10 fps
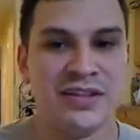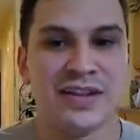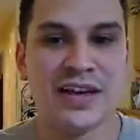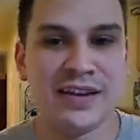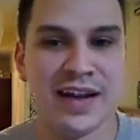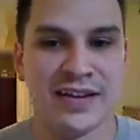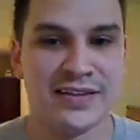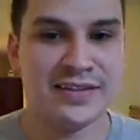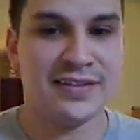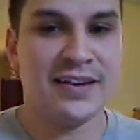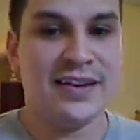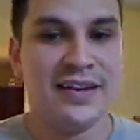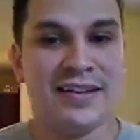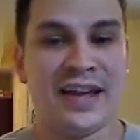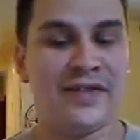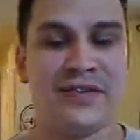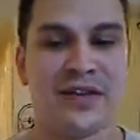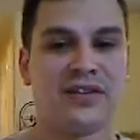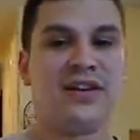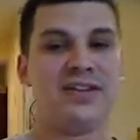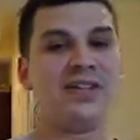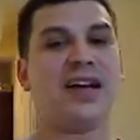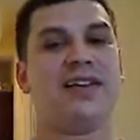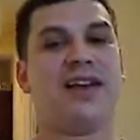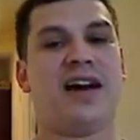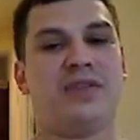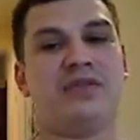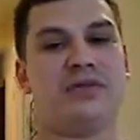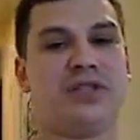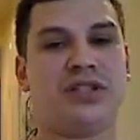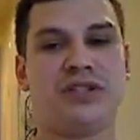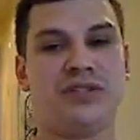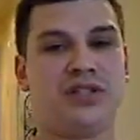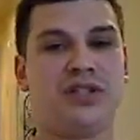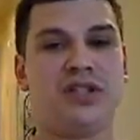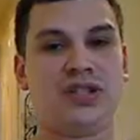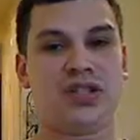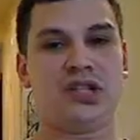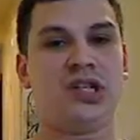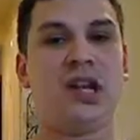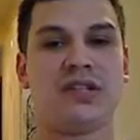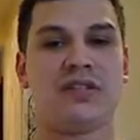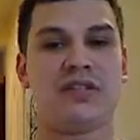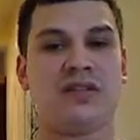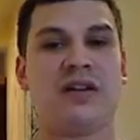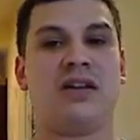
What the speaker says: Talia has. They have nothing on Talia al Ghul. She's nuts.